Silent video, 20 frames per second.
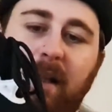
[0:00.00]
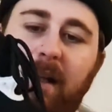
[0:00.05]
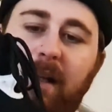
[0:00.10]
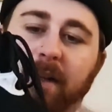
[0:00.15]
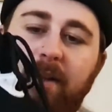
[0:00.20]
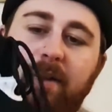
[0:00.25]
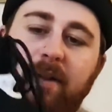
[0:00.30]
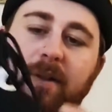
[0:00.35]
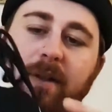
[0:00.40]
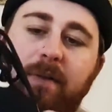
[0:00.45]

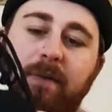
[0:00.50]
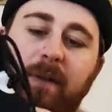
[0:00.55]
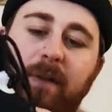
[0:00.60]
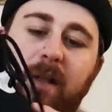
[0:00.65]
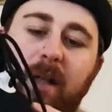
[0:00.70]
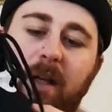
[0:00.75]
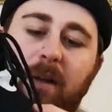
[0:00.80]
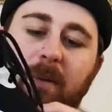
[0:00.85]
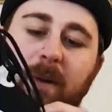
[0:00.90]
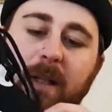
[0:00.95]
and two different
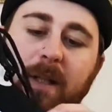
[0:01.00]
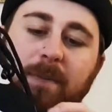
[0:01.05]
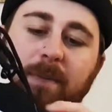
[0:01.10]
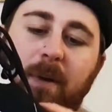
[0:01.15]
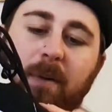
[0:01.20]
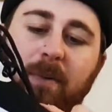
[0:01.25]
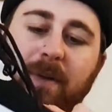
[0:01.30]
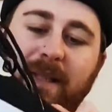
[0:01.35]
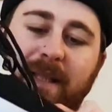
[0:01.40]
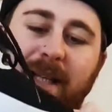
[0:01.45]
colorways, but
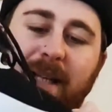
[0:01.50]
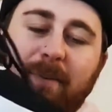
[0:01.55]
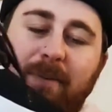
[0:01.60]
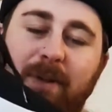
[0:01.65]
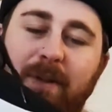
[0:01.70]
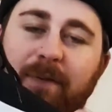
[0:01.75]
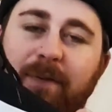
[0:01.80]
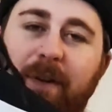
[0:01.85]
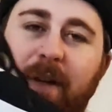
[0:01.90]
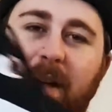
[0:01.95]
I wasn't able
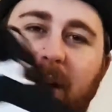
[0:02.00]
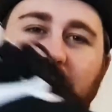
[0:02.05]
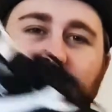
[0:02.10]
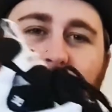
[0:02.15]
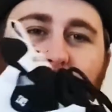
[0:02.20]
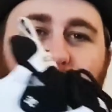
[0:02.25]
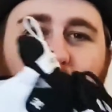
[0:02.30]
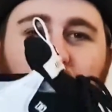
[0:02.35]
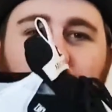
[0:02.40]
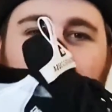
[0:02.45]
to find like the
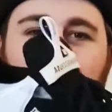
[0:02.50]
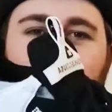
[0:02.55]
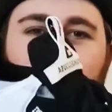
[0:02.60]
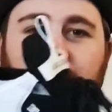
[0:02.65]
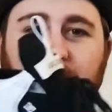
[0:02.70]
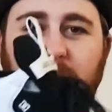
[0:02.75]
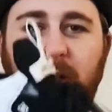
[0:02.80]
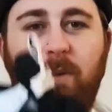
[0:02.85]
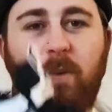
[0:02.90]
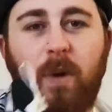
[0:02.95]
white
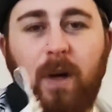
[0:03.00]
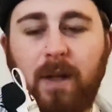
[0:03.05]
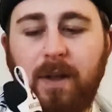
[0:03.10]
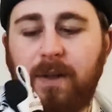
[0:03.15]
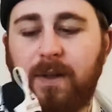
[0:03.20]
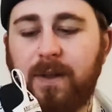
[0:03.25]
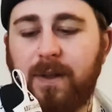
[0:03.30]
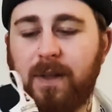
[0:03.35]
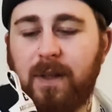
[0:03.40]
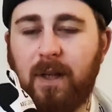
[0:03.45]
OG
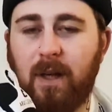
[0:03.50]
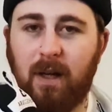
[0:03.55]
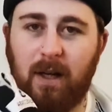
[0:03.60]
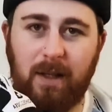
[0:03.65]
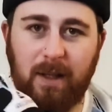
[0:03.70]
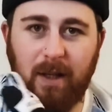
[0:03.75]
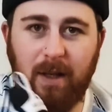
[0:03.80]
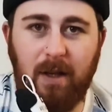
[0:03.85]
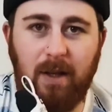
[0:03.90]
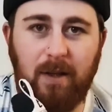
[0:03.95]
ones, you know,
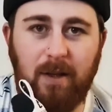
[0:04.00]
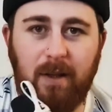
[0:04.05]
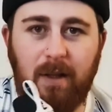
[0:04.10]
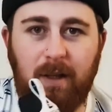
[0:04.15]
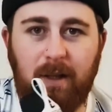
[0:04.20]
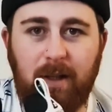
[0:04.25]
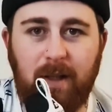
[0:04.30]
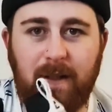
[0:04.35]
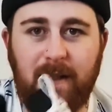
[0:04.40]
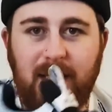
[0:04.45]
like
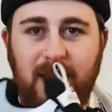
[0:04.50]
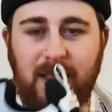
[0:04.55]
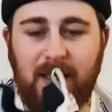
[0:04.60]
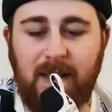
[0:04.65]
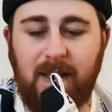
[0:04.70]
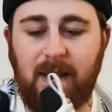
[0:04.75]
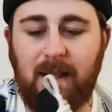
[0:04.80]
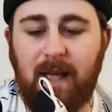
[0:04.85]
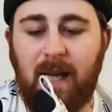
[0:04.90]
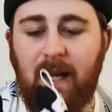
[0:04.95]
the
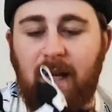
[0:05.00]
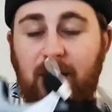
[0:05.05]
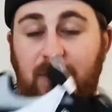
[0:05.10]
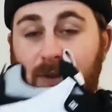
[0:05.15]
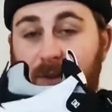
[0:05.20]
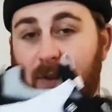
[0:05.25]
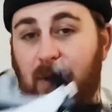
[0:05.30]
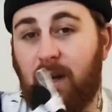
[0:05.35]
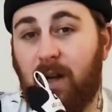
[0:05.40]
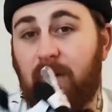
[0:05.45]
DC
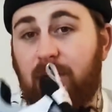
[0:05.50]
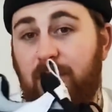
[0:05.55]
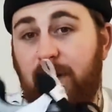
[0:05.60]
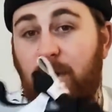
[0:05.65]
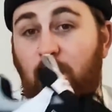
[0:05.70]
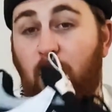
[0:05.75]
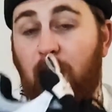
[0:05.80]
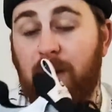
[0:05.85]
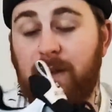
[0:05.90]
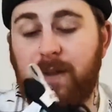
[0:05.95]
KALIS OG
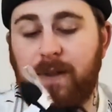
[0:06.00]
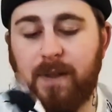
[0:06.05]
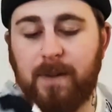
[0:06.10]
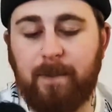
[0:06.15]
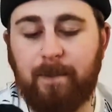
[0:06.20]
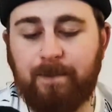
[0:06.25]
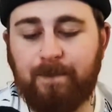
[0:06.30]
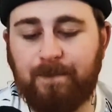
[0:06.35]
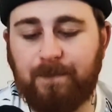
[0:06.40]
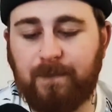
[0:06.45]
ones,
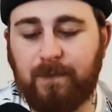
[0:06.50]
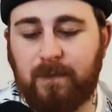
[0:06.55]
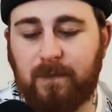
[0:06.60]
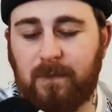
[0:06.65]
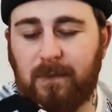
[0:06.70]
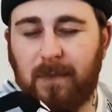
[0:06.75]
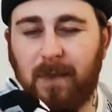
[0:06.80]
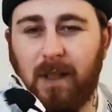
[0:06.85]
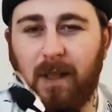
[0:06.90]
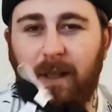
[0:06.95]

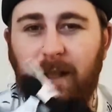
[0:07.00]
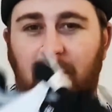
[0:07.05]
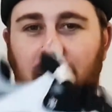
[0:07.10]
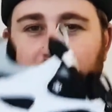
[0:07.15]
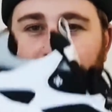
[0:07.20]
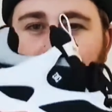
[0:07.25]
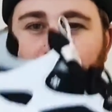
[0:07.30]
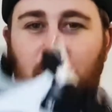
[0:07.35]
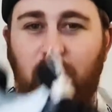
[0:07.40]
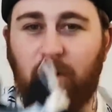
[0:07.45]
like
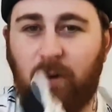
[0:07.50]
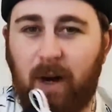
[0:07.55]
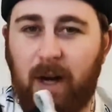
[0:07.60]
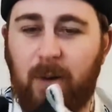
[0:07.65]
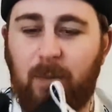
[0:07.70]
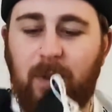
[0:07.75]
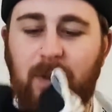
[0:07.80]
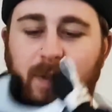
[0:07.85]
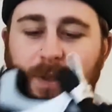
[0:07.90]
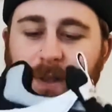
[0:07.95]
the gray
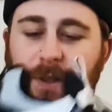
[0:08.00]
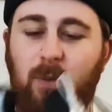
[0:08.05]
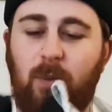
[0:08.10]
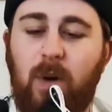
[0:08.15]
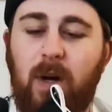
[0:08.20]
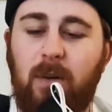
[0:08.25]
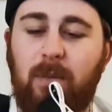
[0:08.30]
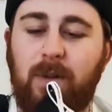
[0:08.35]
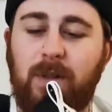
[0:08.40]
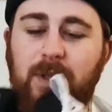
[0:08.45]
ones and the
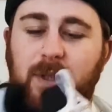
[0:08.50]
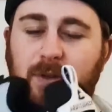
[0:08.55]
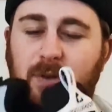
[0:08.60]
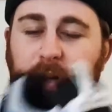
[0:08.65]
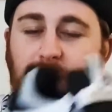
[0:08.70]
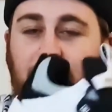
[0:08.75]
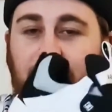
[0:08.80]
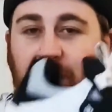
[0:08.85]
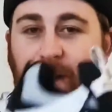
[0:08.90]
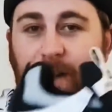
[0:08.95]
white ones. I
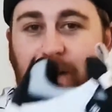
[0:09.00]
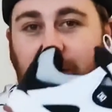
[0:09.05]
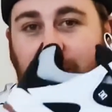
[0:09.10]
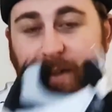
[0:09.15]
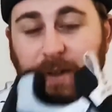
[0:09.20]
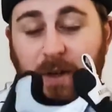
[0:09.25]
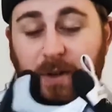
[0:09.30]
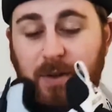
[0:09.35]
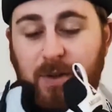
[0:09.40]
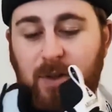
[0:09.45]
try to find
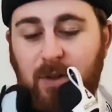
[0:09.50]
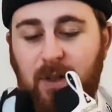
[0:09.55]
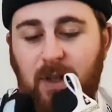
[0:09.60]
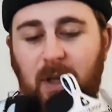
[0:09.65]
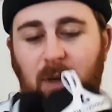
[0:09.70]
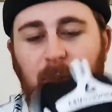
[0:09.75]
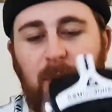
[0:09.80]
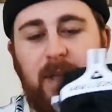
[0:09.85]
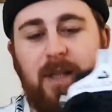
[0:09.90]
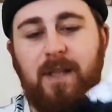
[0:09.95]
those two
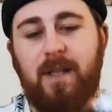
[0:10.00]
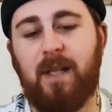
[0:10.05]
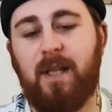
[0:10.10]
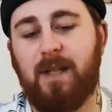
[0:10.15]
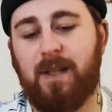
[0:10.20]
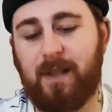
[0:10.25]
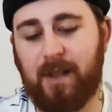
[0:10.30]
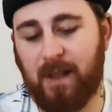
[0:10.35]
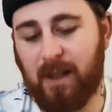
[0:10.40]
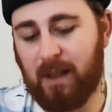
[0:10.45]
colorways in
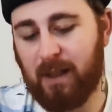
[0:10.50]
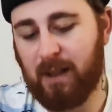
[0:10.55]
this,